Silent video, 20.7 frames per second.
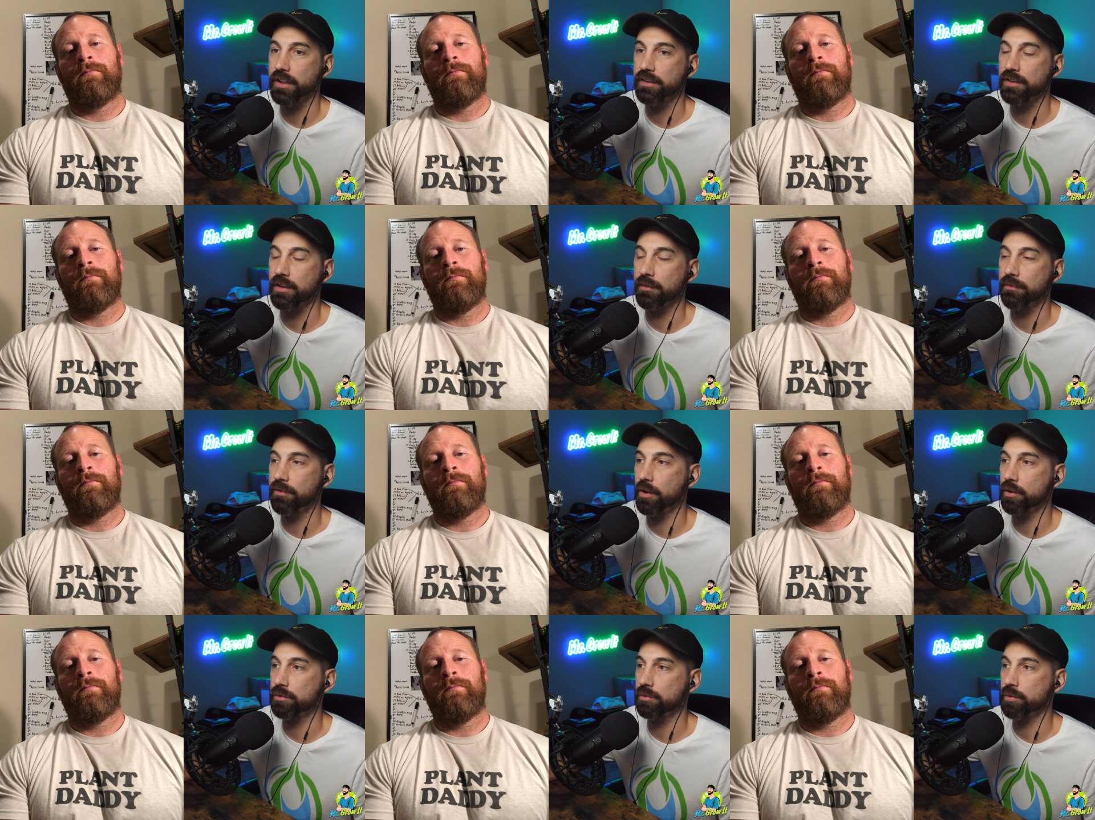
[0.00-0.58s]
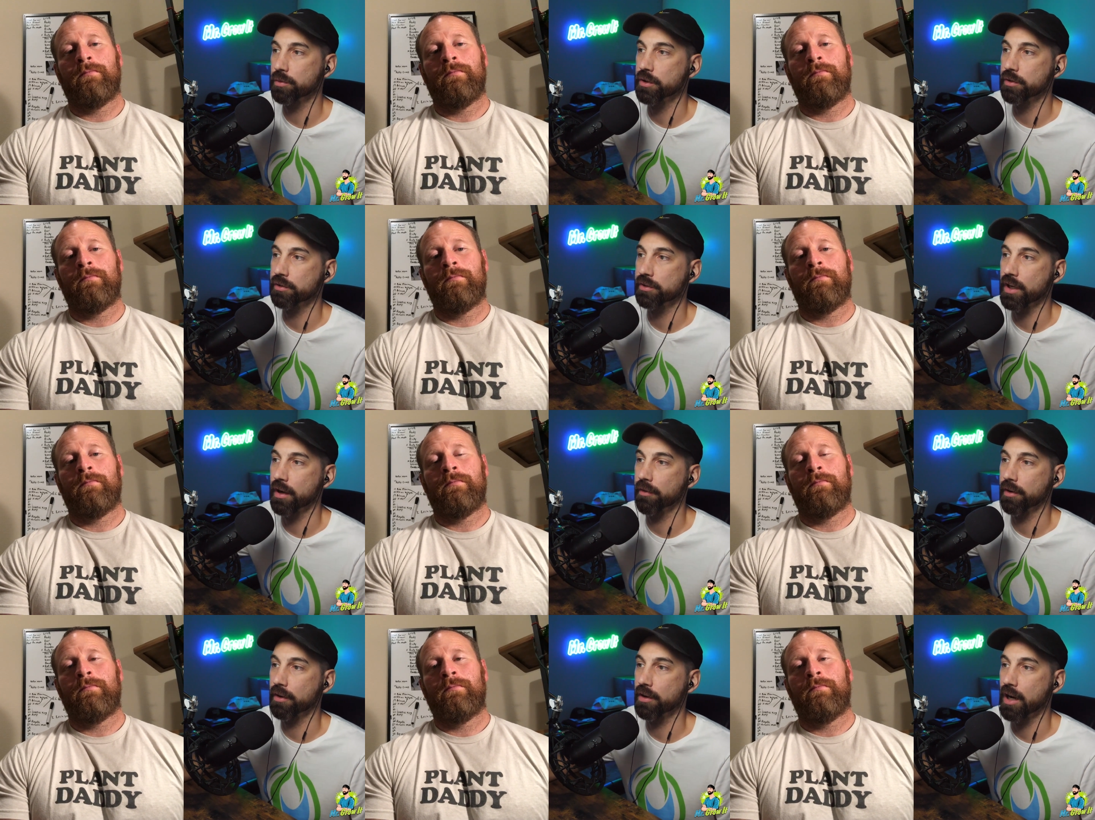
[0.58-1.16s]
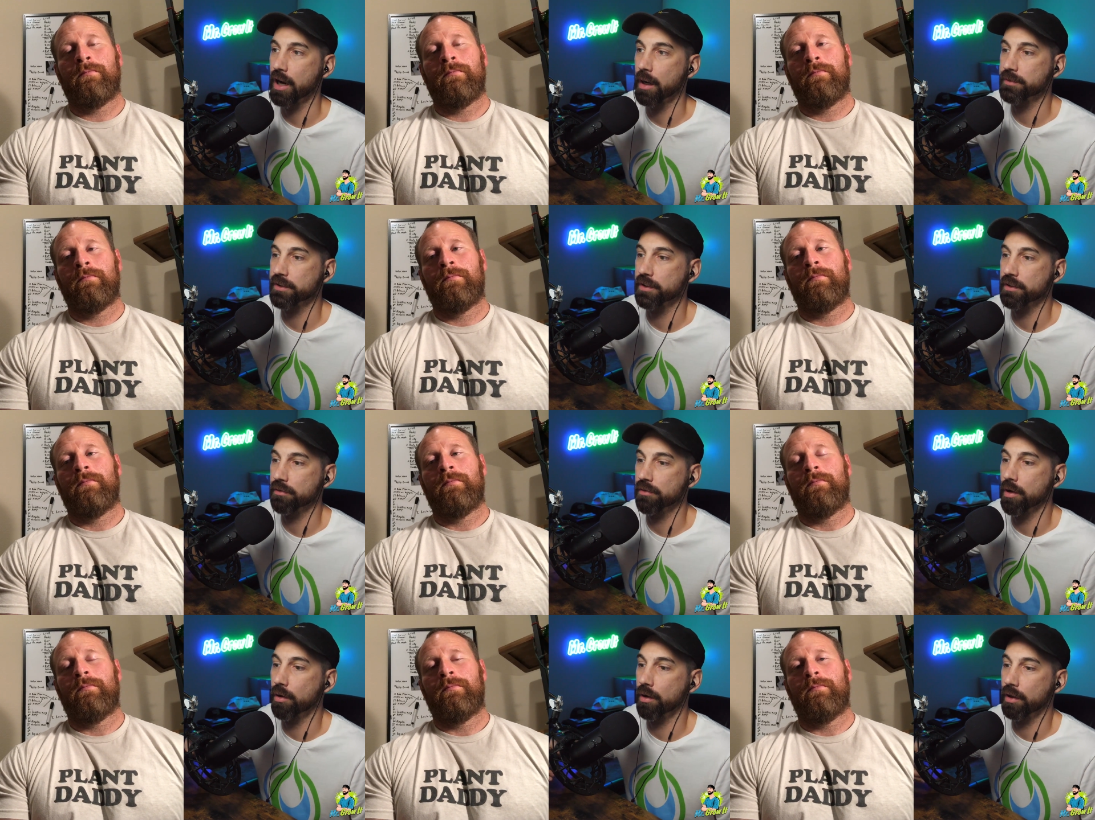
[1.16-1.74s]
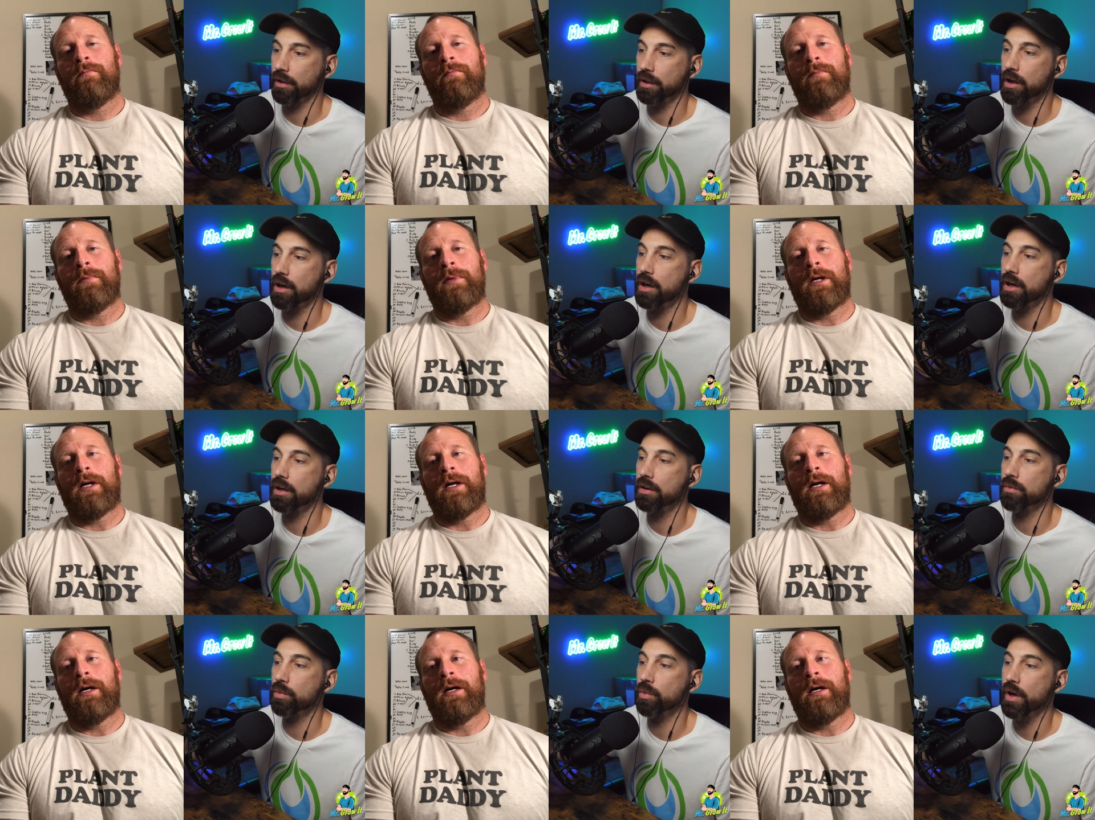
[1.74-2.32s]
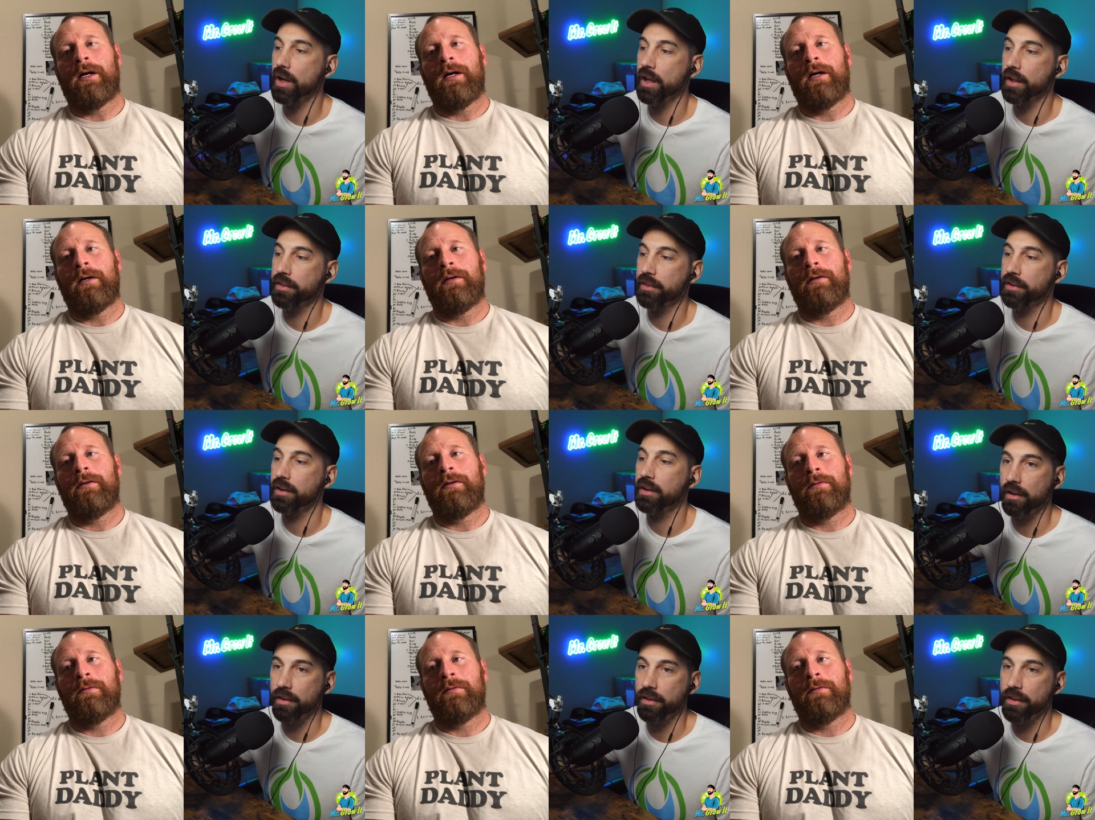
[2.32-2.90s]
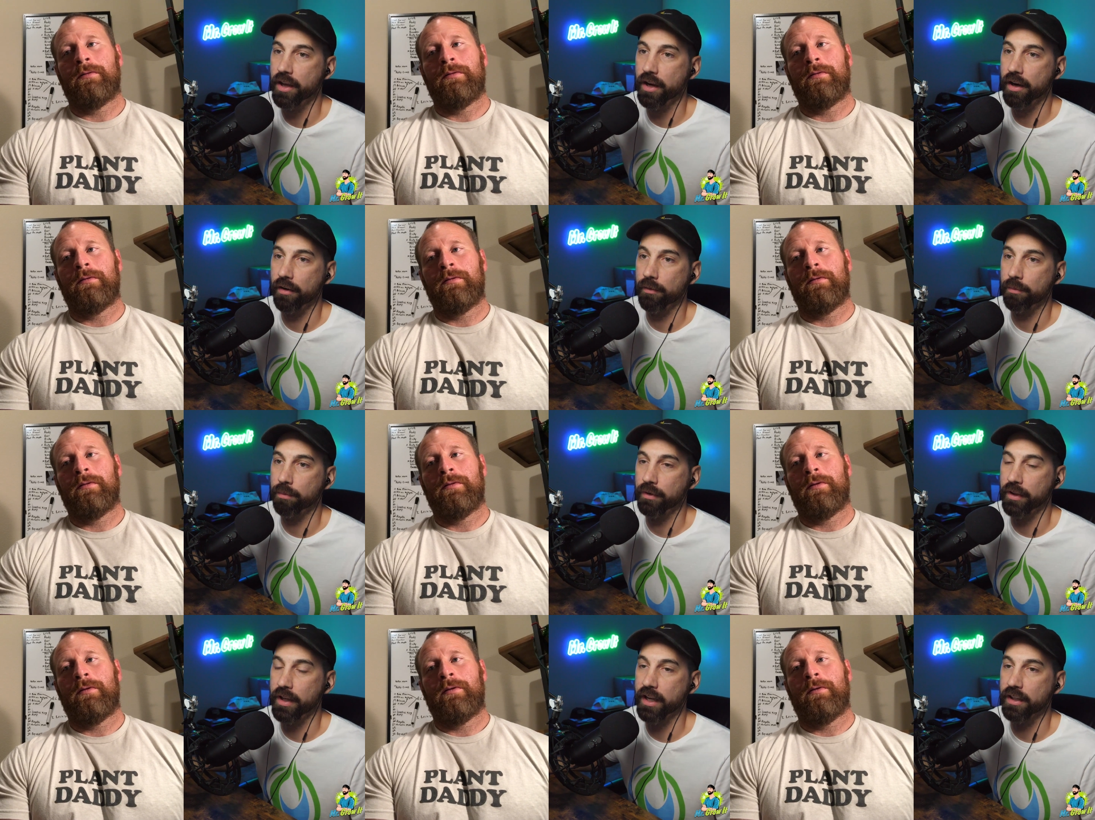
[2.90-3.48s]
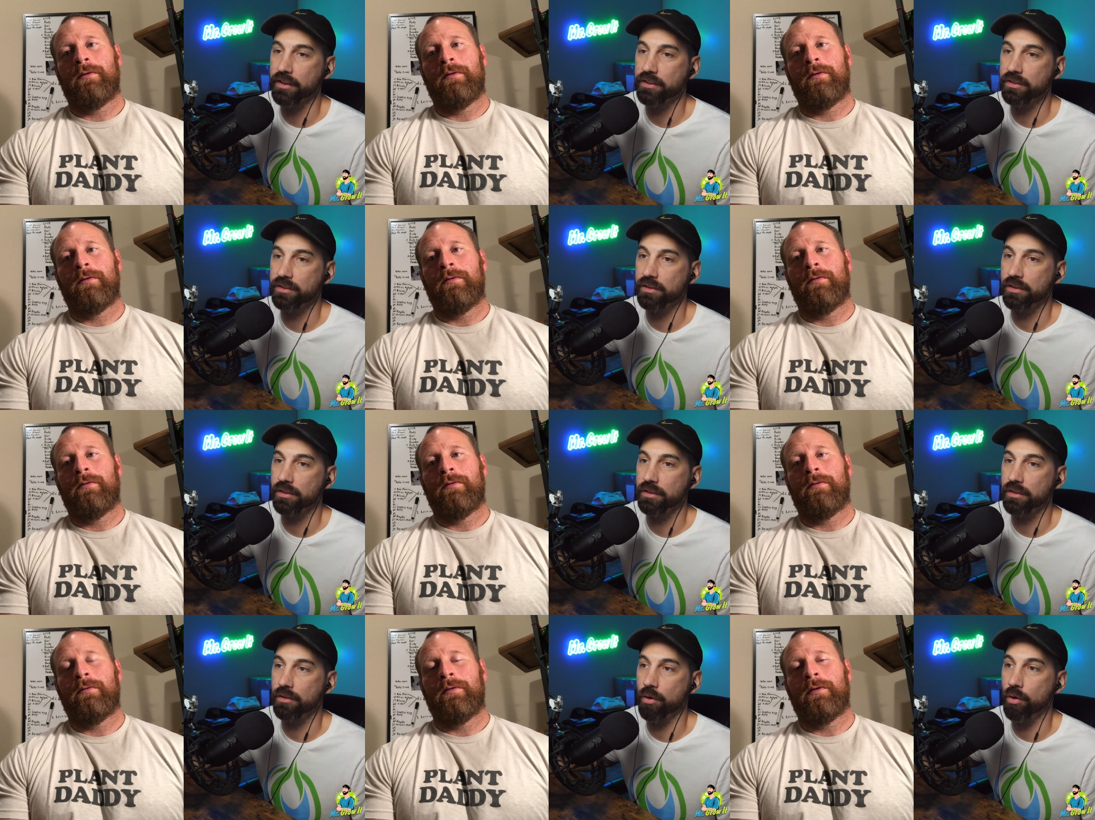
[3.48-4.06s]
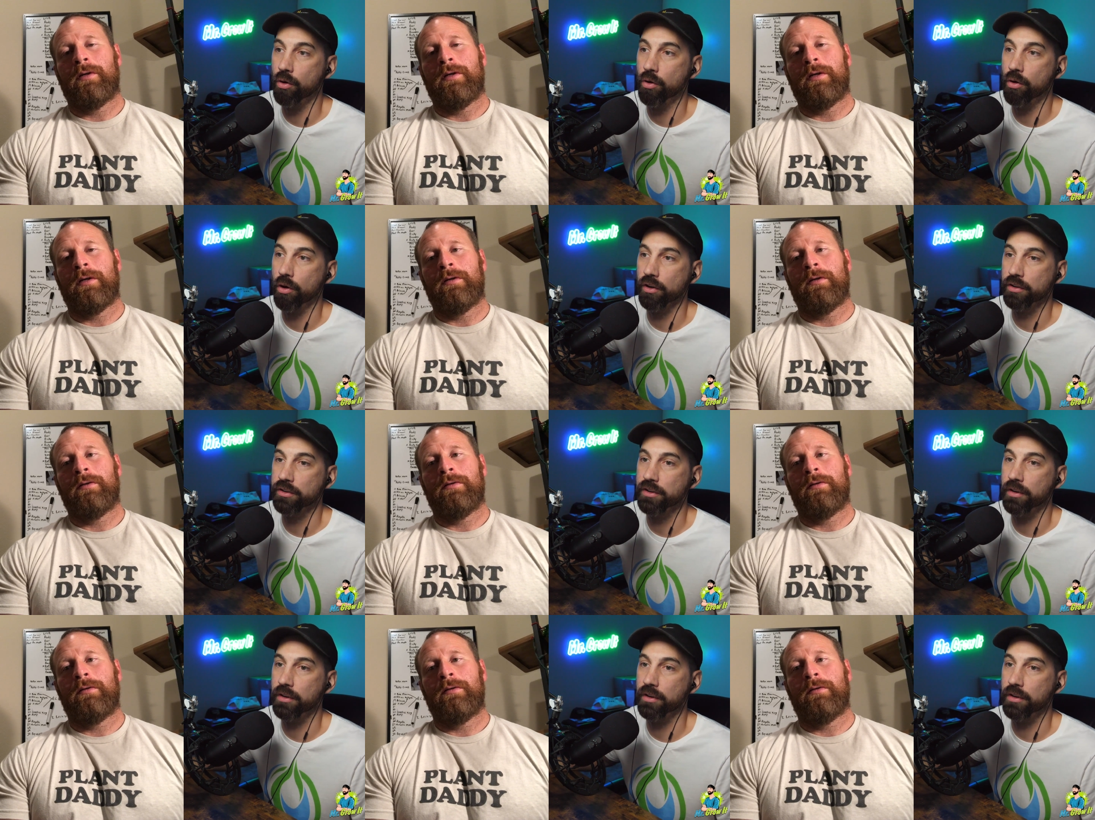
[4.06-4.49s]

Speaker 1: Like some folks will use cover crops and grow along with their plants, or